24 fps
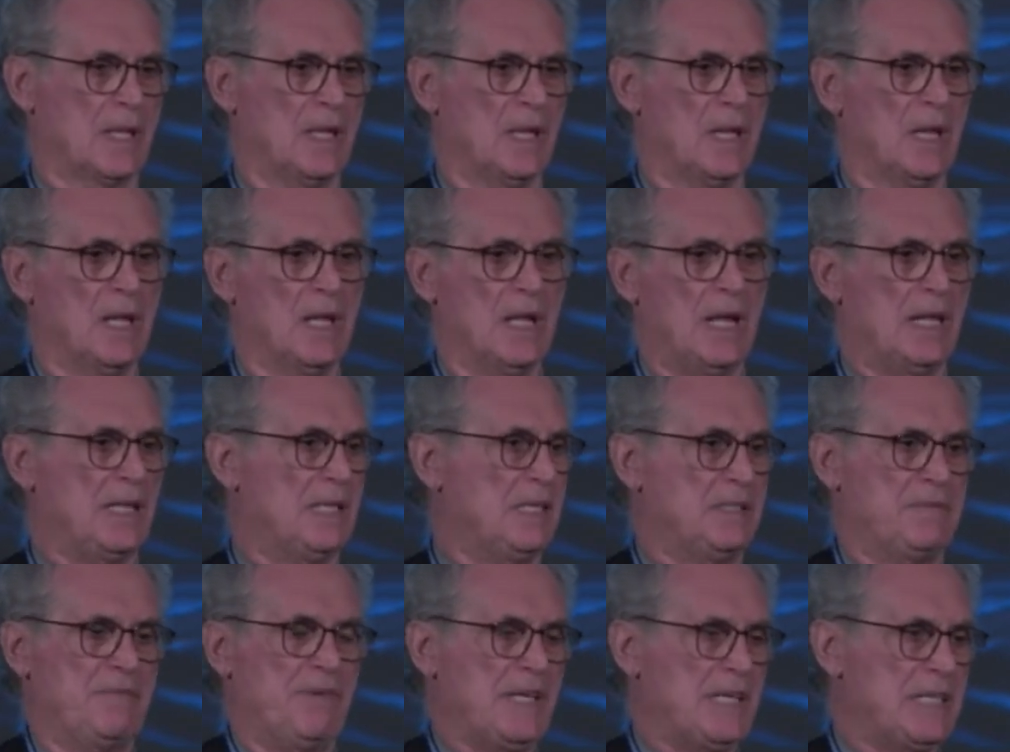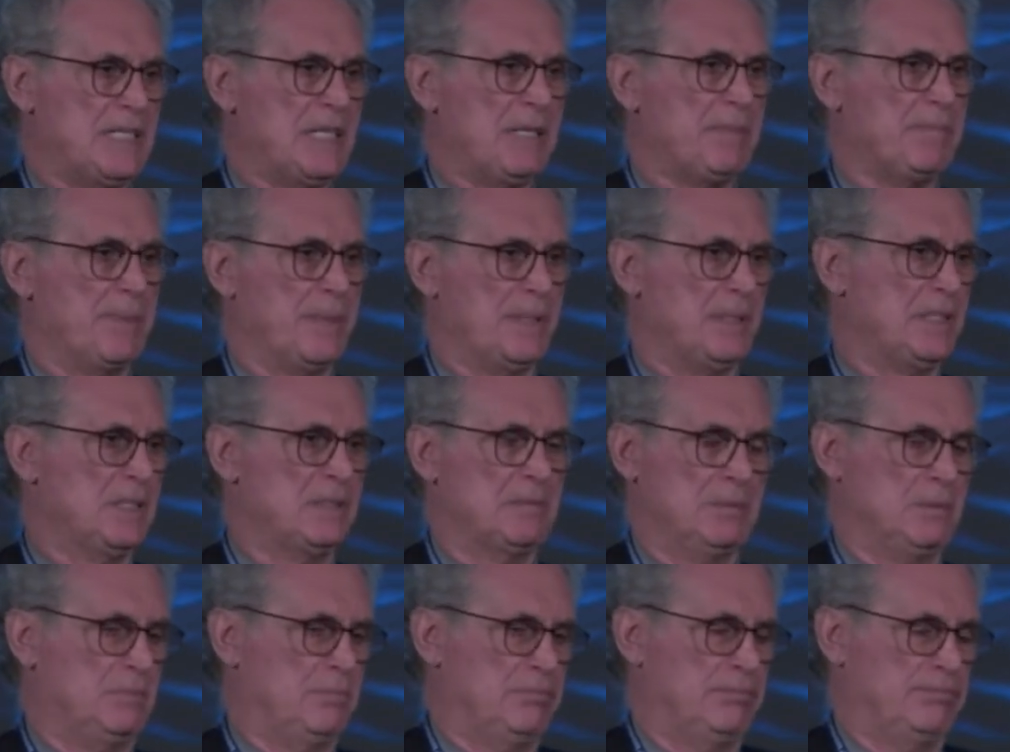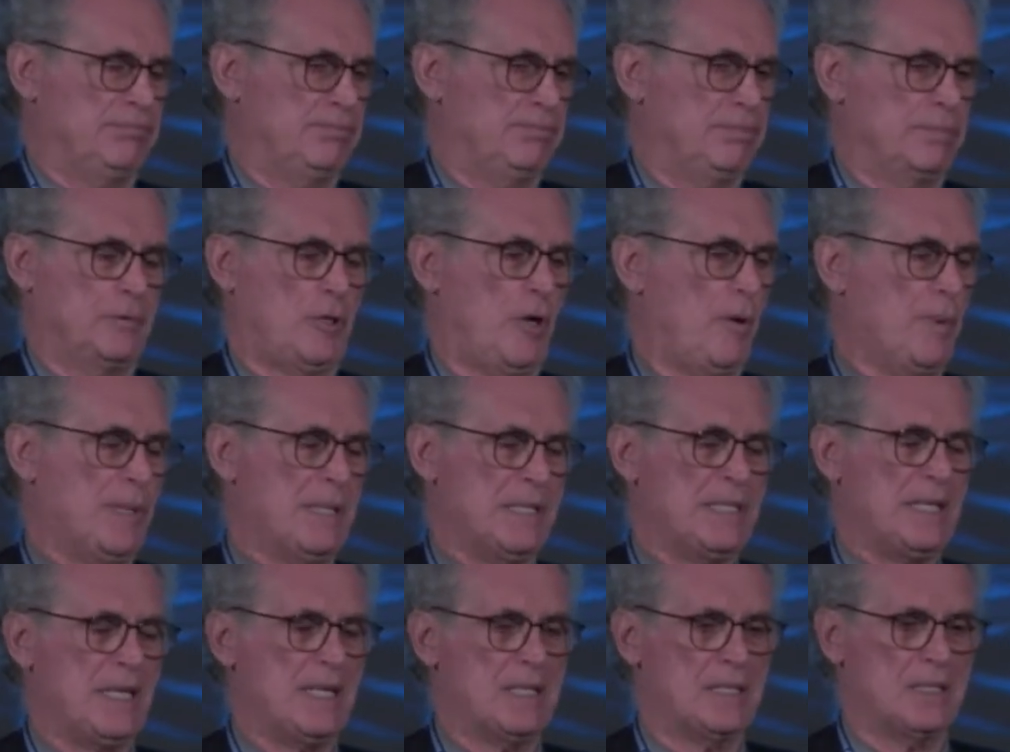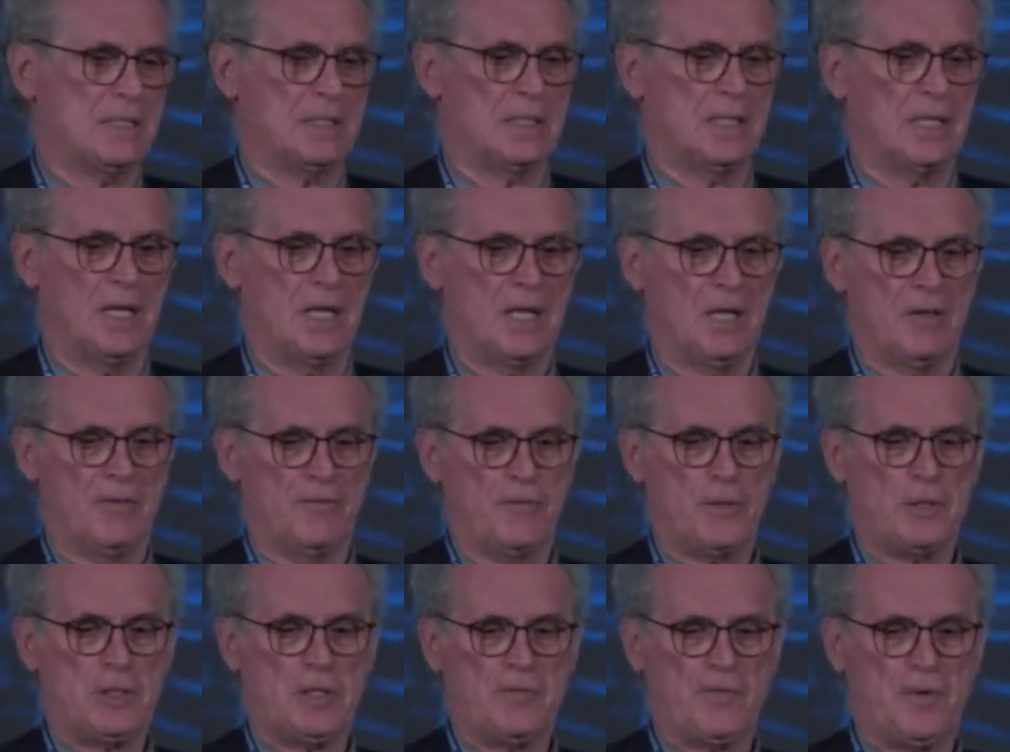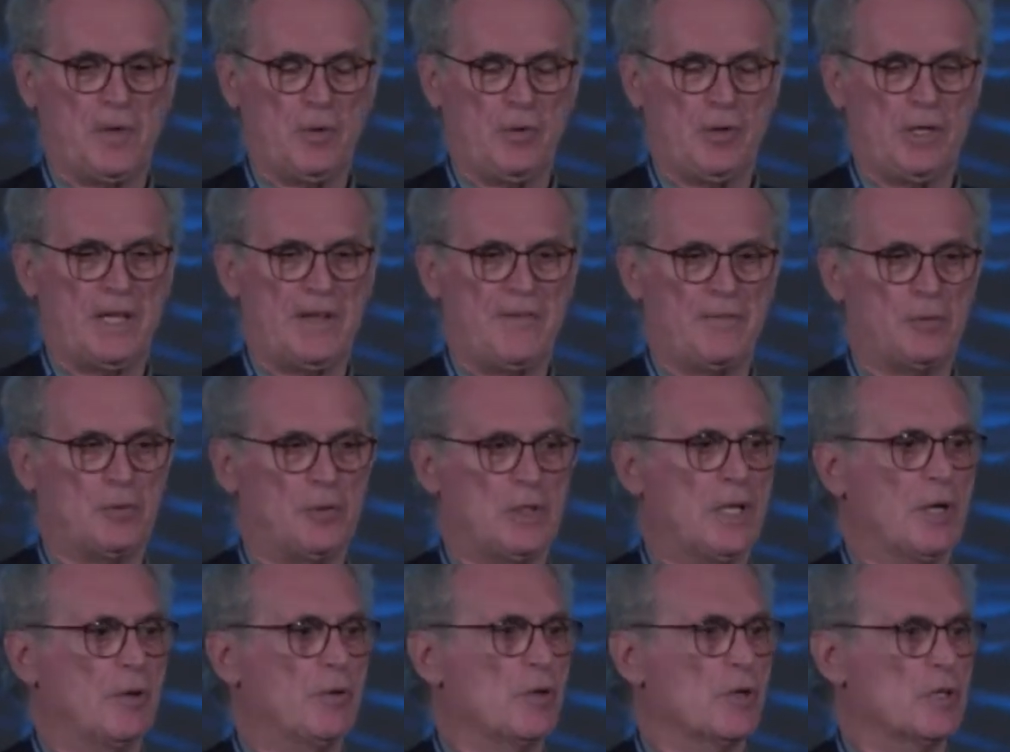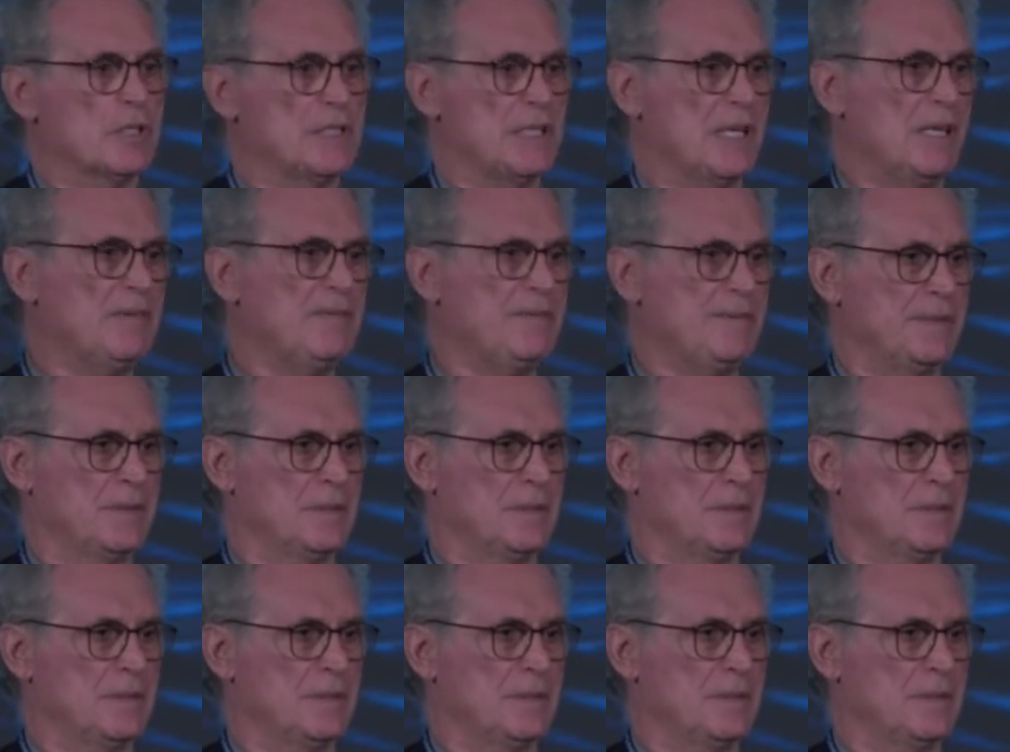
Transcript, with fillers: And it's very simple, it's common sense. First of all, you have to know yourself,